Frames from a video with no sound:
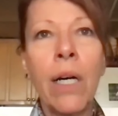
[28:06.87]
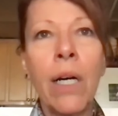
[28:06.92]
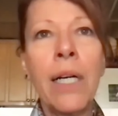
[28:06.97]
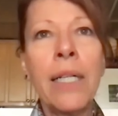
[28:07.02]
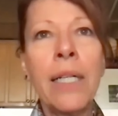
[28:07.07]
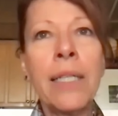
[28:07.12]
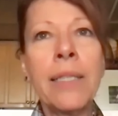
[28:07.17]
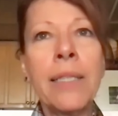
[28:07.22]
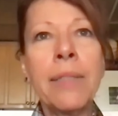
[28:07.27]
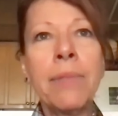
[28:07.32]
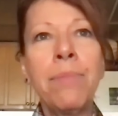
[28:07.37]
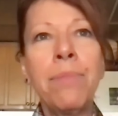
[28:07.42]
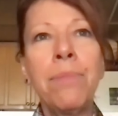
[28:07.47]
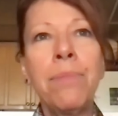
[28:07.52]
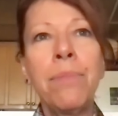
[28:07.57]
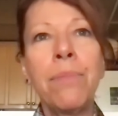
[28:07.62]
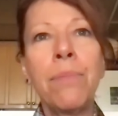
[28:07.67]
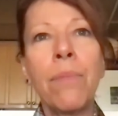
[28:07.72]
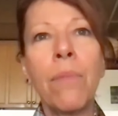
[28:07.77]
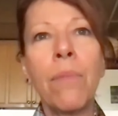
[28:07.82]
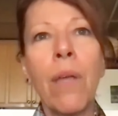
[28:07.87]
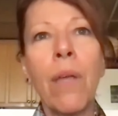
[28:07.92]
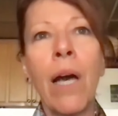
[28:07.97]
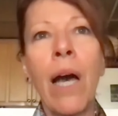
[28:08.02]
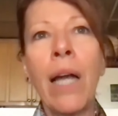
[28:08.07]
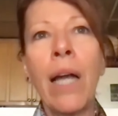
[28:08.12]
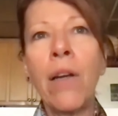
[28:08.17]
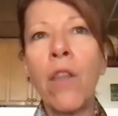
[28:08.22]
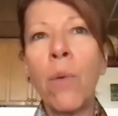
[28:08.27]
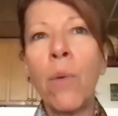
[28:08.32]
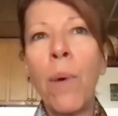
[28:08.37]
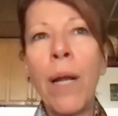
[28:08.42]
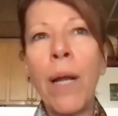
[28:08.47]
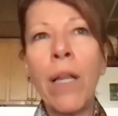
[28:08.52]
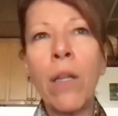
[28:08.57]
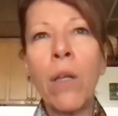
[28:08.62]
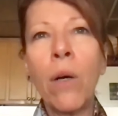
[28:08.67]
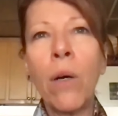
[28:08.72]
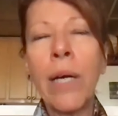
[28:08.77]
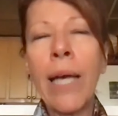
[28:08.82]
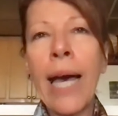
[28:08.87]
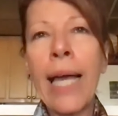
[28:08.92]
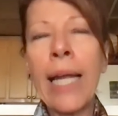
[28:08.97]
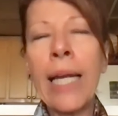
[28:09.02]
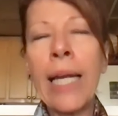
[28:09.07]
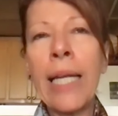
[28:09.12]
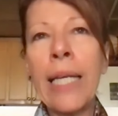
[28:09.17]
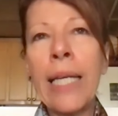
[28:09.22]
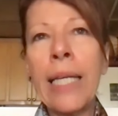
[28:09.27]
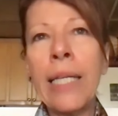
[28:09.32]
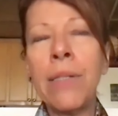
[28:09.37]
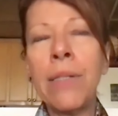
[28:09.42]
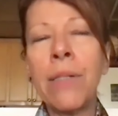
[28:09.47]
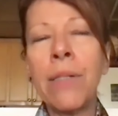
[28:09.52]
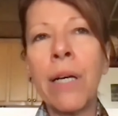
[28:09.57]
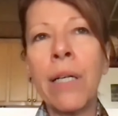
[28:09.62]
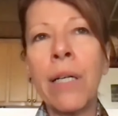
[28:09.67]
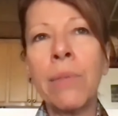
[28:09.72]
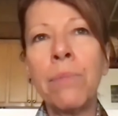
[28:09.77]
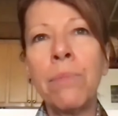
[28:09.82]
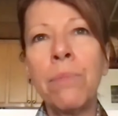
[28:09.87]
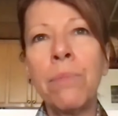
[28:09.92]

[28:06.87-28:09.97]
Another way to look at it is